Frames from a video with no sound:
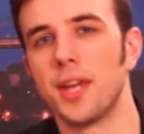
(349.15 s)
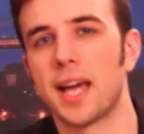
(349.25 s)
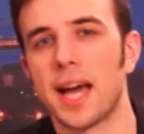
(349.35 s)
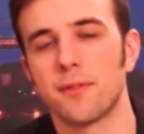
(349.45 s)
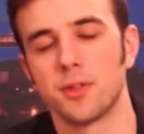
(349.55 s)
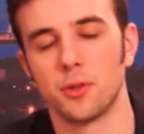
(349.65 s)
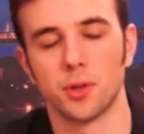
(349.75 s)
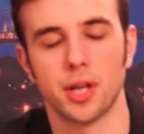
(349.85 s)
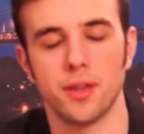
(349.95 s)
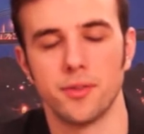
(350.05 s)
they have to
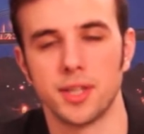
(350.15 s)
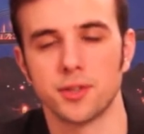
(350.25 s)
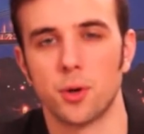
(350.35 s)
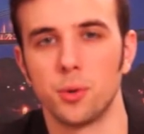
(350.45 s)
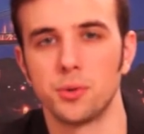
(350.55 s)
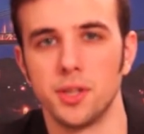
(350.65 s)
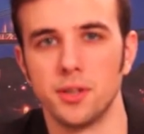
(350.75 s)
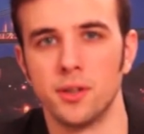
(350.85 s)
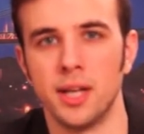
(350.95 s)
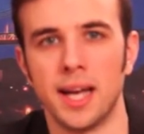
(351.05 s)
look at this whole
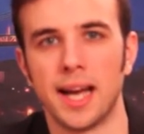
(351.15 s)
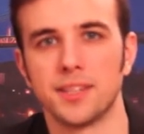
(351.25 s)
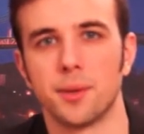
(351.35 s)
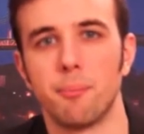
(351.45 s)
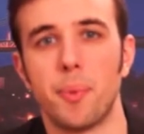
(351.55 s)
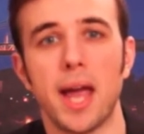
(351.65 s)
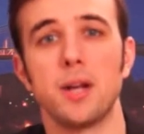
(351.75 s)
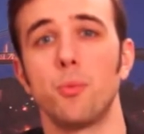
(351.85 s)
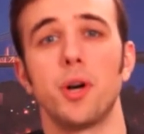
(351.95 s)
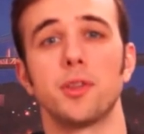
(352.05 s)
deal as a
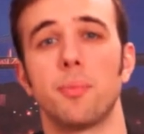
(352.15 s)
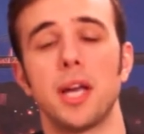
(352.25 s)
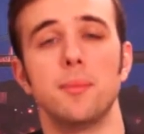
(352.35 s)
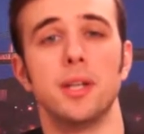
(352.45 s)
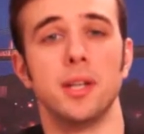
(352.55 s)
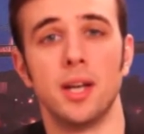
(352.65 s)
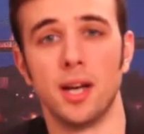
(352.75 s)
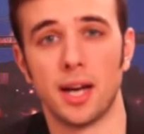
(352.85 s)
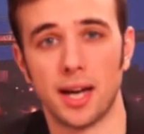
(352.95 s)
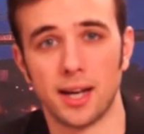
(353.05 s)
bandwidth payment
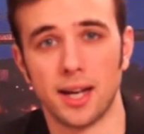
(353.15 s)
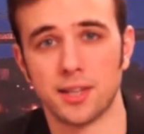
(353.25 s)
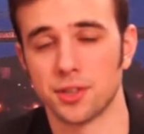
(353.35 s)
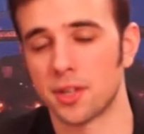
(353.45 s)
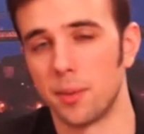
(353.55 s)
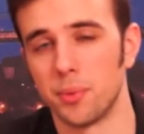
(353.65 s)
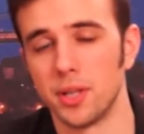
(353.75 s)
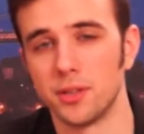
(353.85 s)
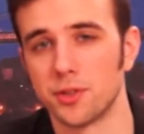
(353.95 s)
as a company.